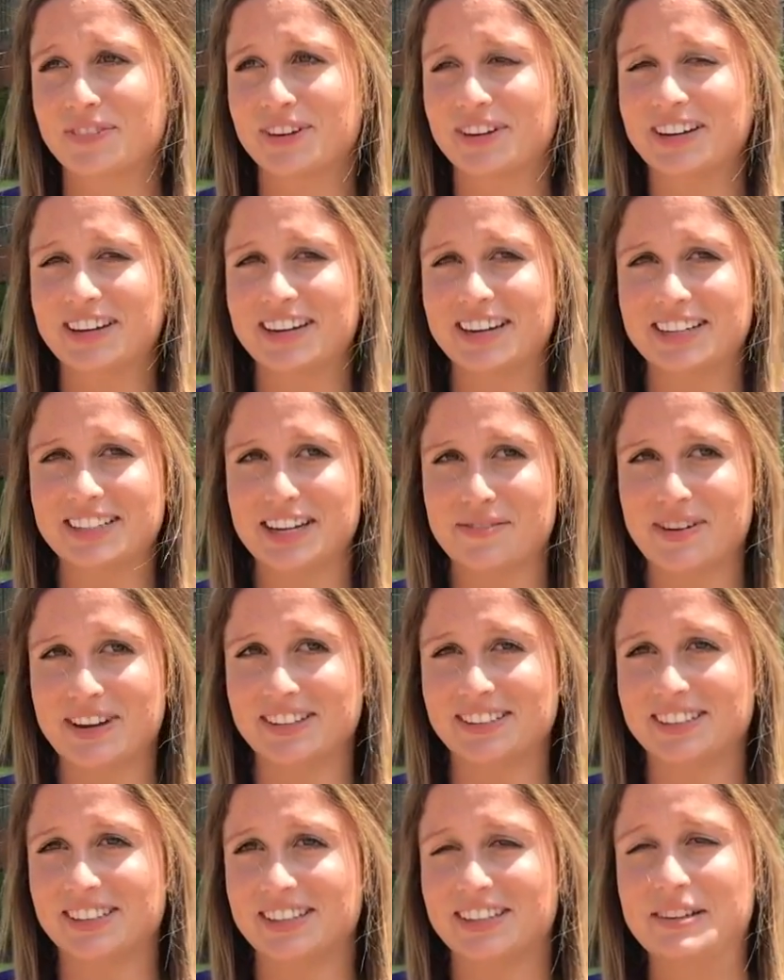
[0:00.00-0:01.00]
Well, anytime I
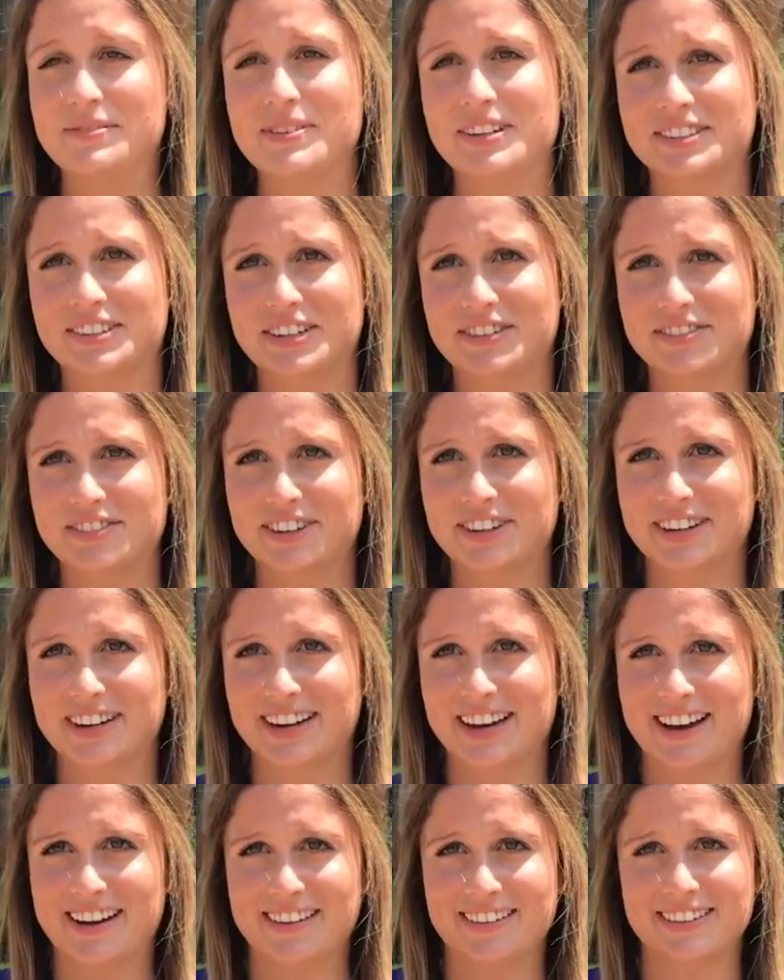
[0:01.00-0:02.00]
see them, I start
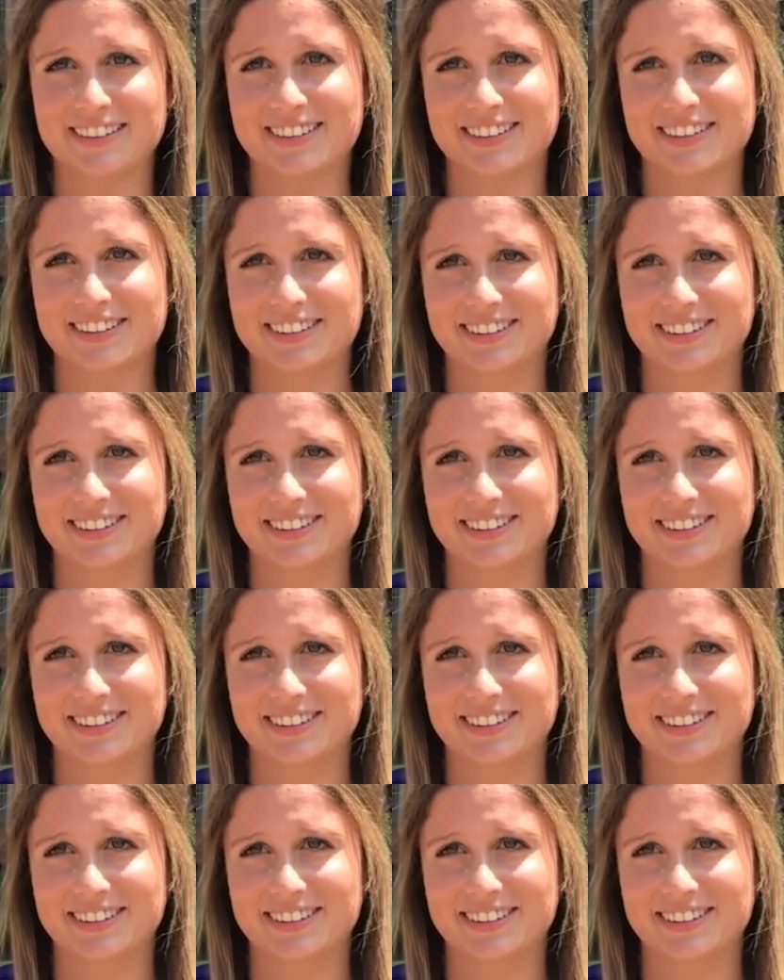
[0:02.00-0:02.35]
freaking out.